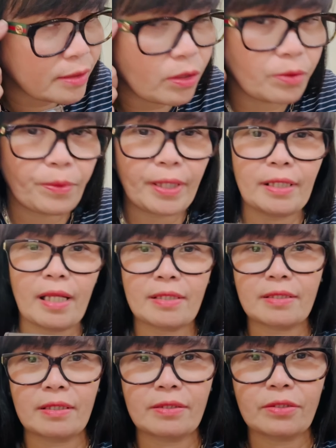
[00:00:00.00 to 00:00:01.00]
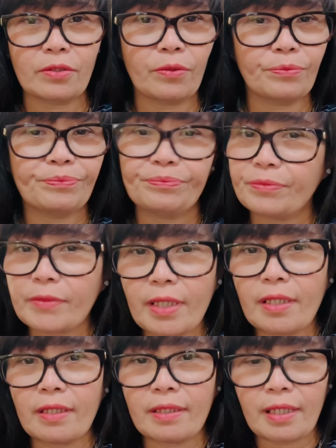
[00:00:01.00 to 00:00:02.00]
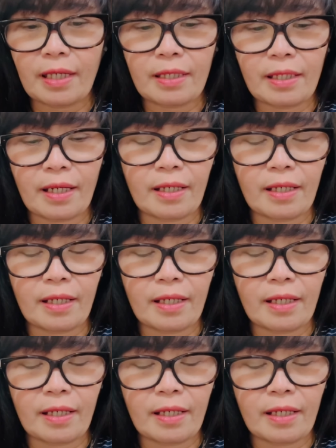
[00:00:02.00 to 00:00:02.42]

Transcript: on my glasses. So they